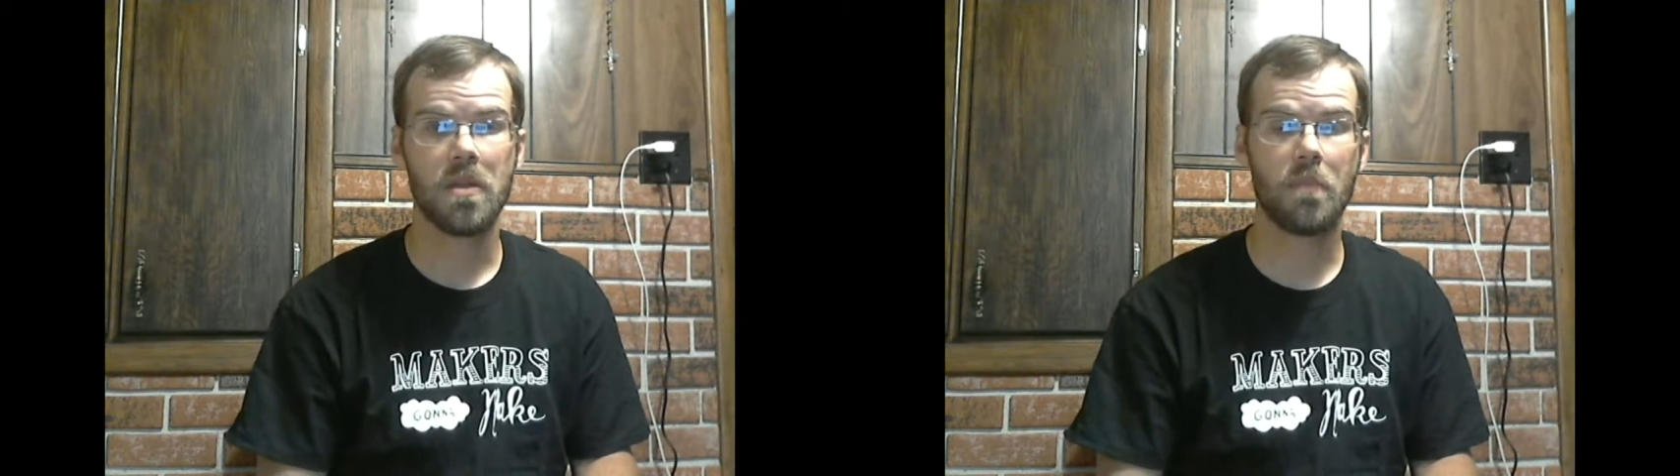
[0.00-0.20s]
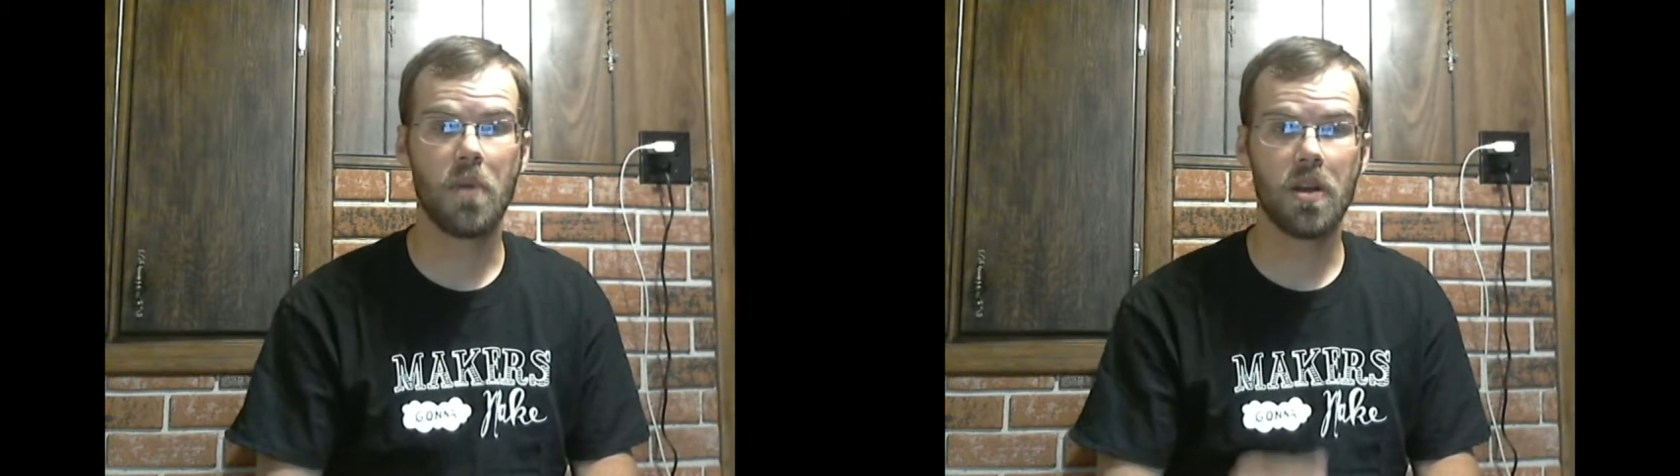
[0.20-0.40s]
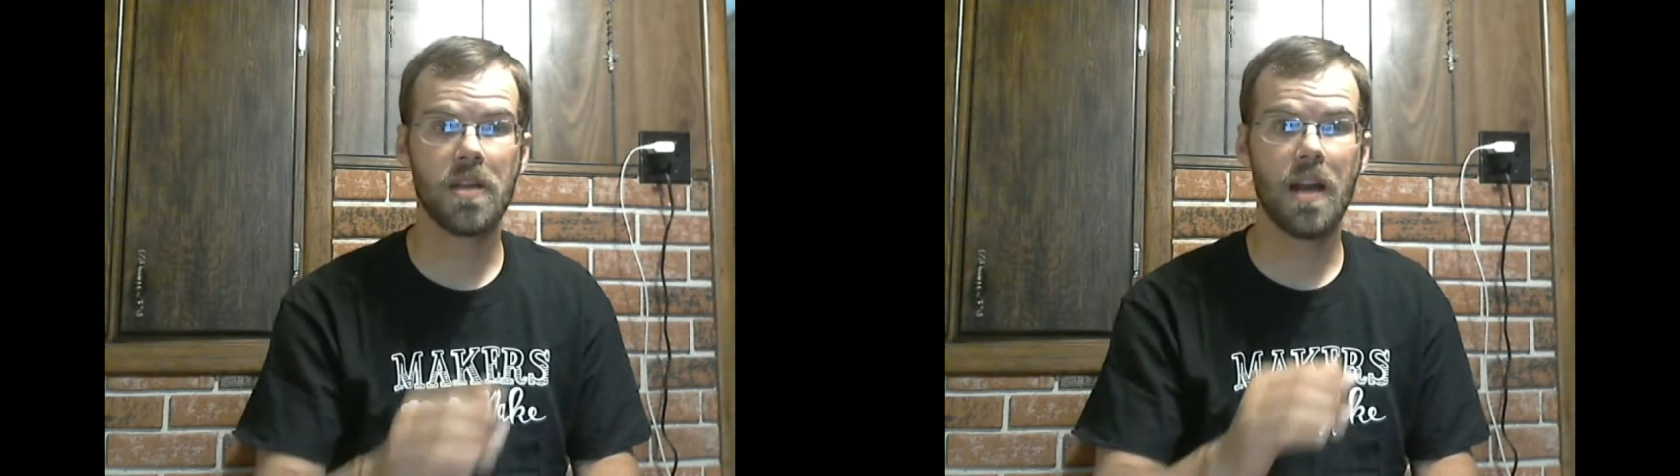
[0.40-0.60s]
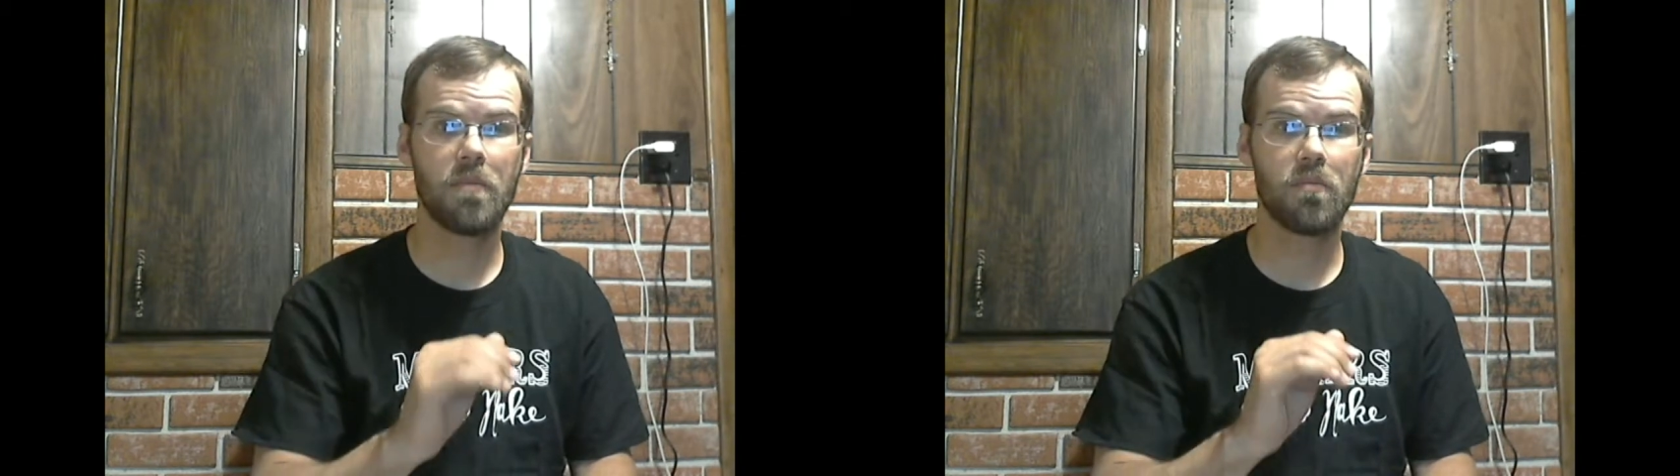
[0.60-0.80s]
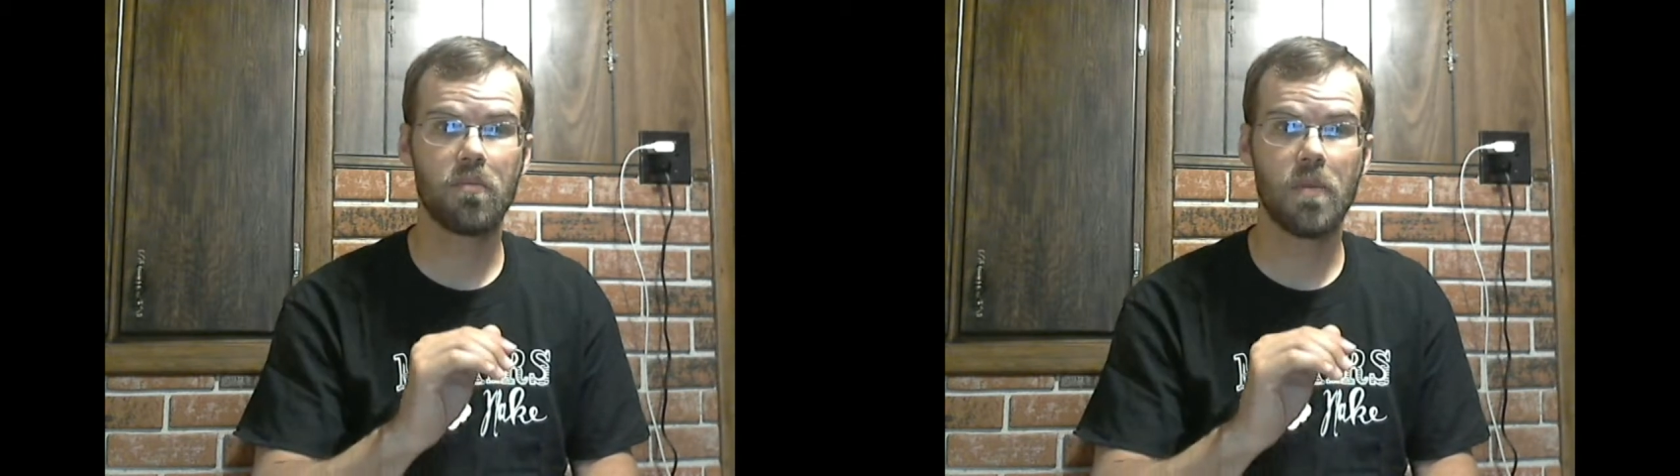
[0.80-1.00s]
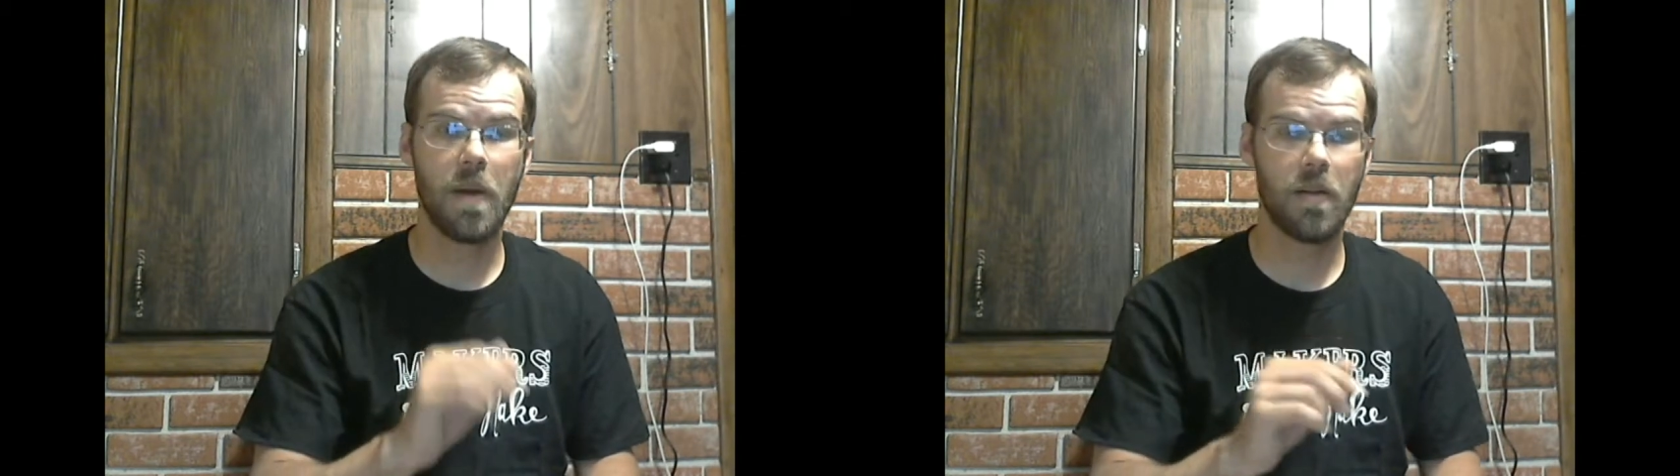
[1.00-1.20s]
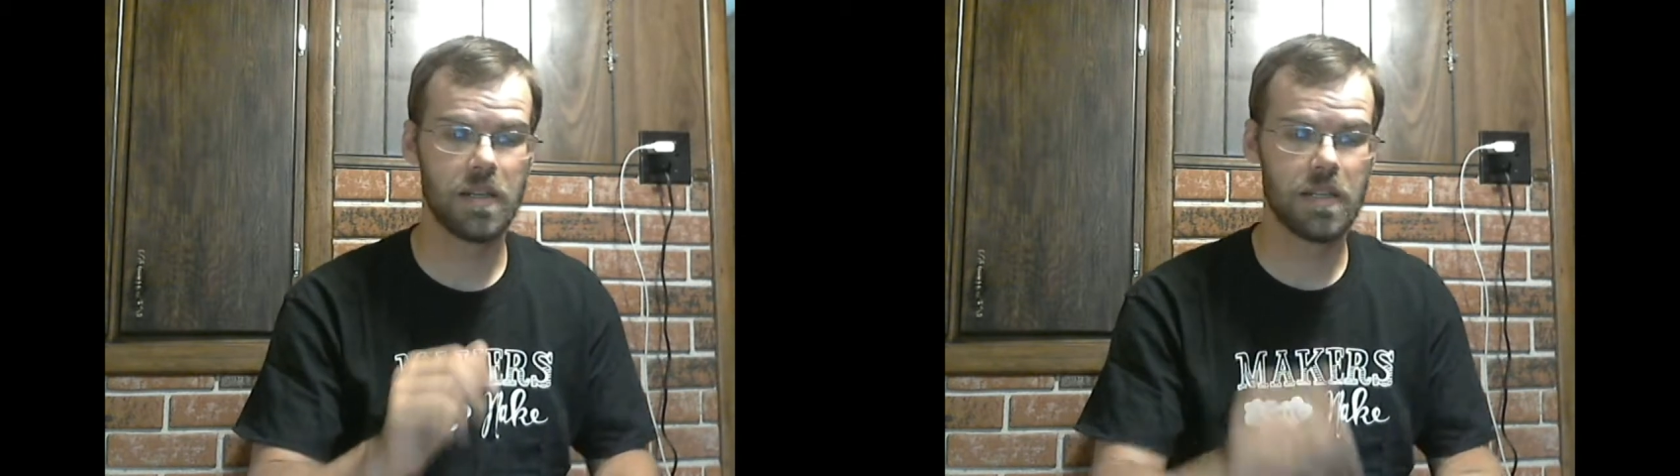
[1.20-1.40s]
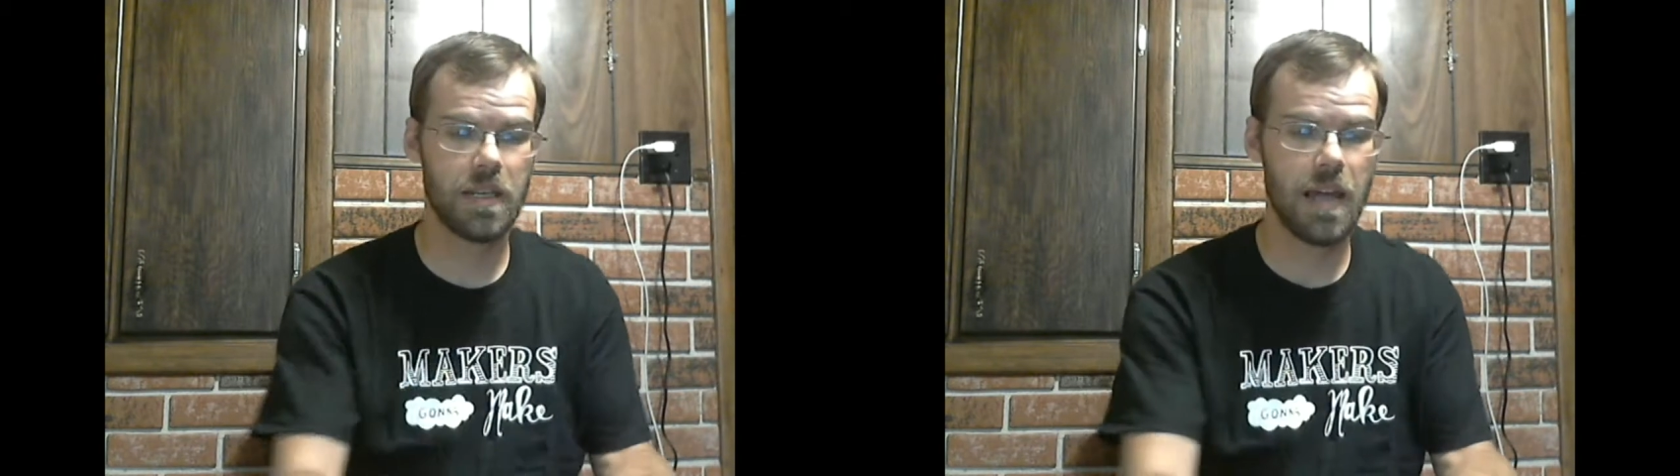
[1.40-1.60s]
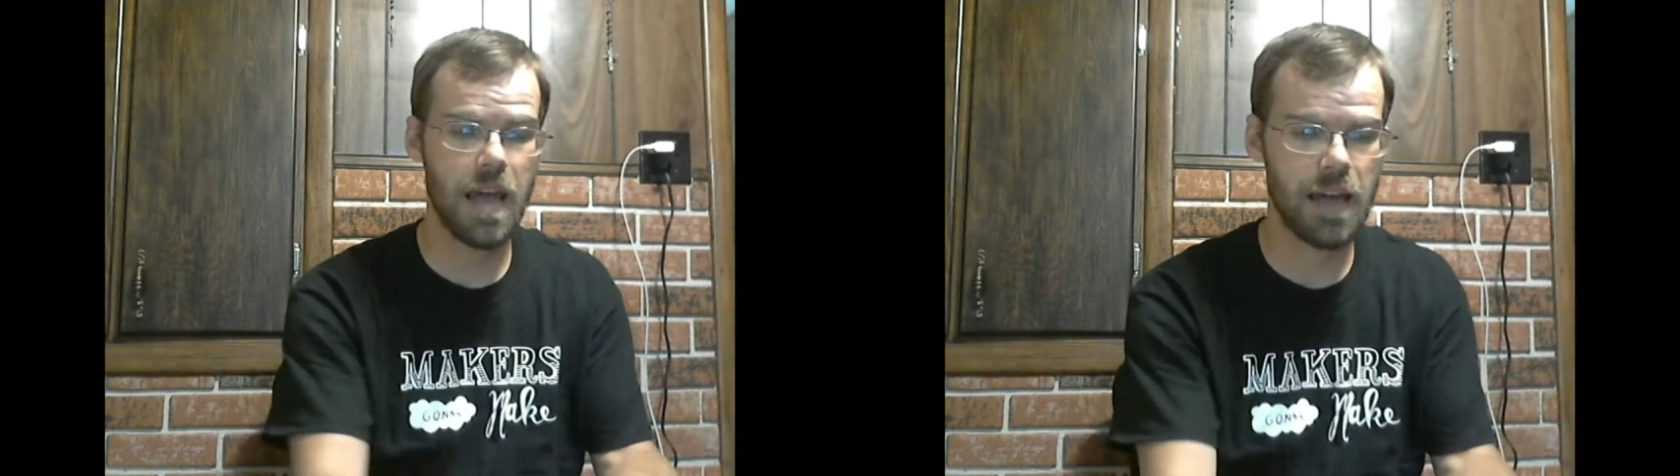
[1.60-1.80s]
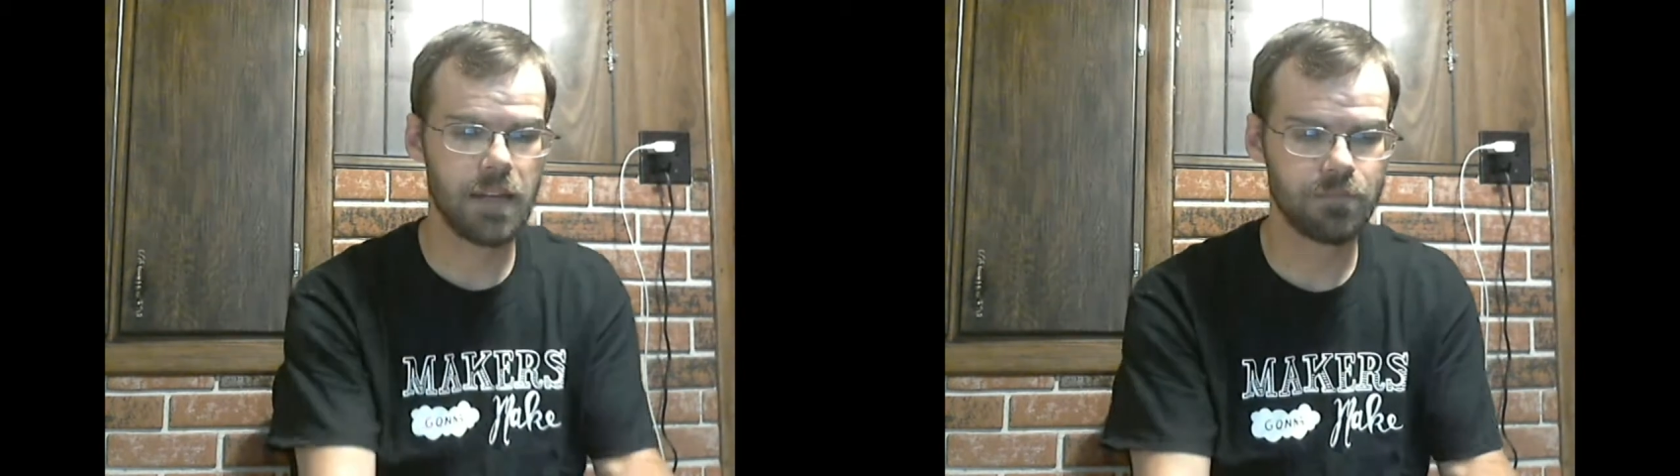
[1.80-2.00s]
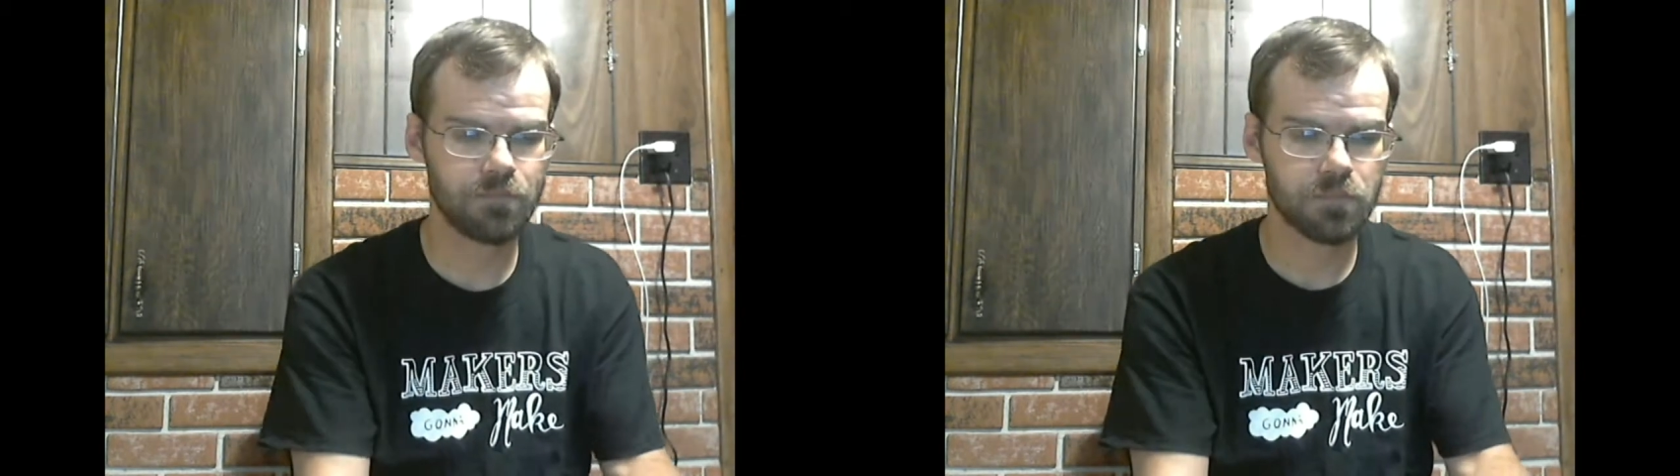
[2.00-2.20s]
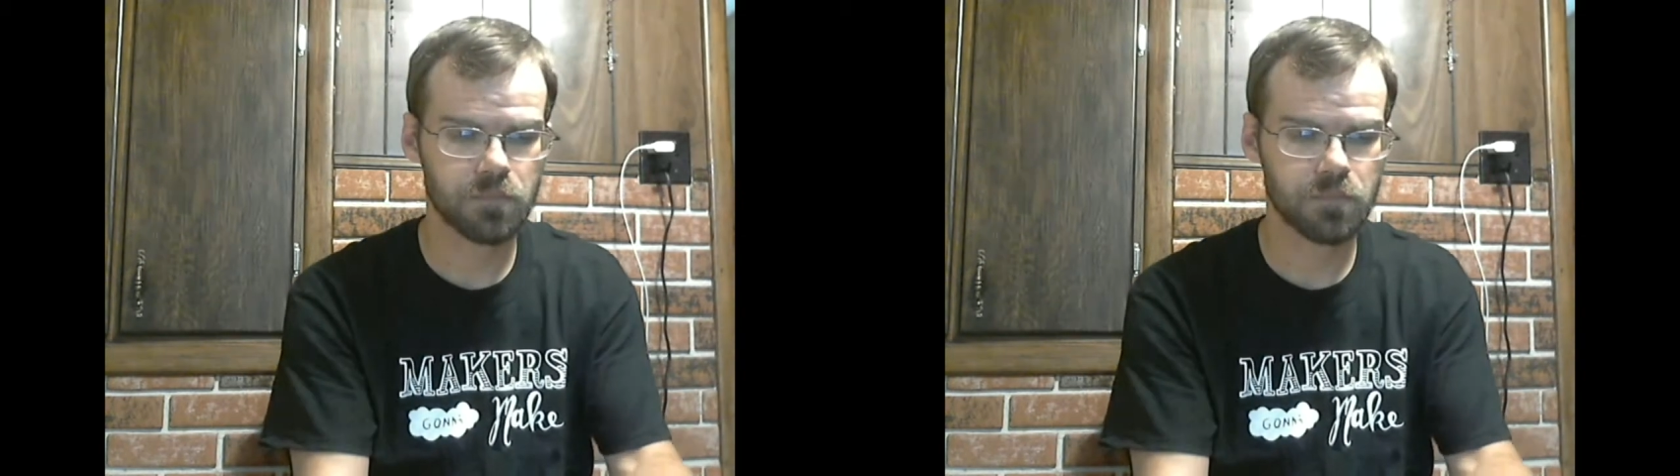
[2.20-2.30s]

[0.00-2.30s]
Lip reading: The book that I'm repairing today